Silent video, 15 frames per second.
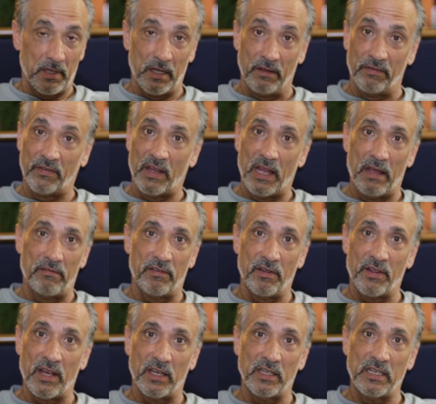If ever
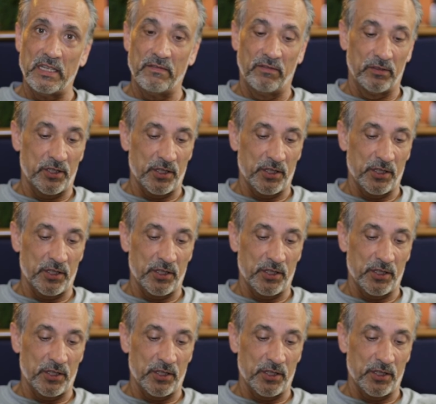that evil